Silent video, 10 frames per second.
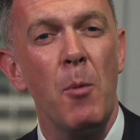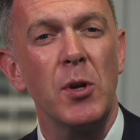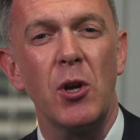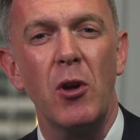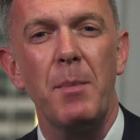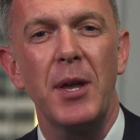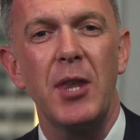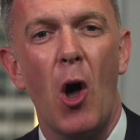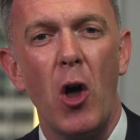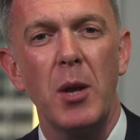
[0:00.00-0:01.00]
We're talking
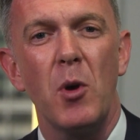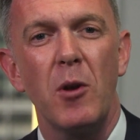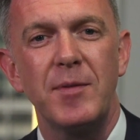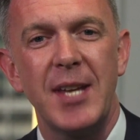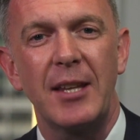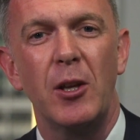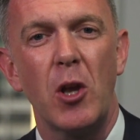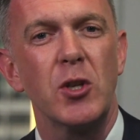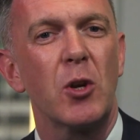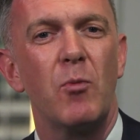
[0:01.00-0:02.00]
about the automotive
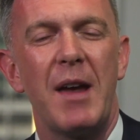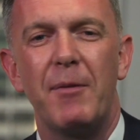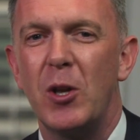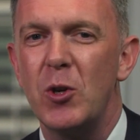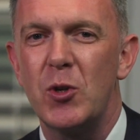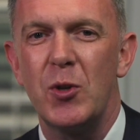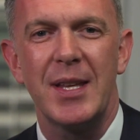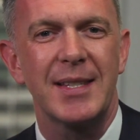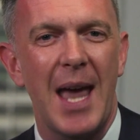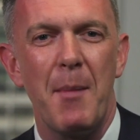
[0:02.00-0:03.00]
technological
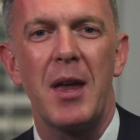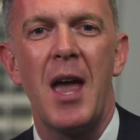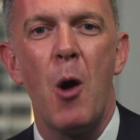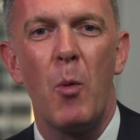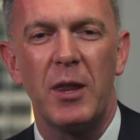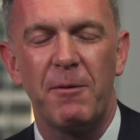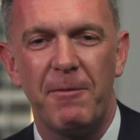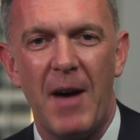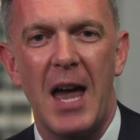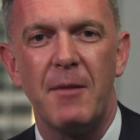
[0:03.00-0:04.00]
revolution that's coming
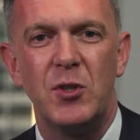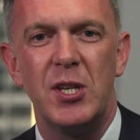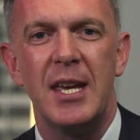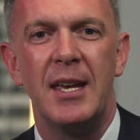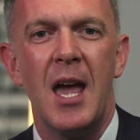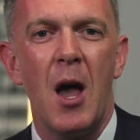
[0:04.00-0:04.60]
with 5G.